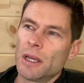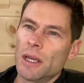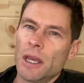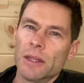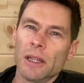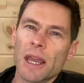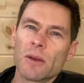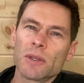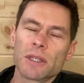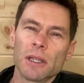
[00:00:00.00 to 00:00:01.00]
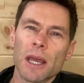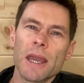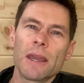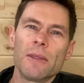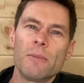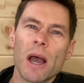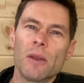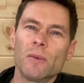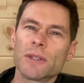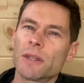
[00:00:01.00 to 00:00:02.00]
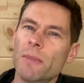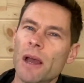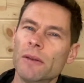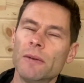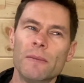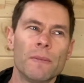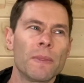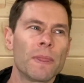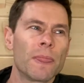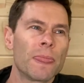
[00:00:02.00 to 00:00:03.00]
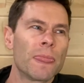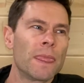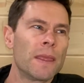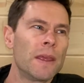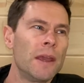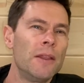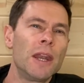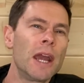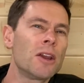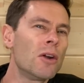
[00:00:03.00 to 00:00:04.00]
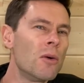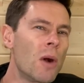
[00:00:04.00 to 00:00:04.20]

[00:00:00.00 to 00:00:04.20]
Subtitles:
and the lake was the lake, and the mountain was the mountain. And then I grew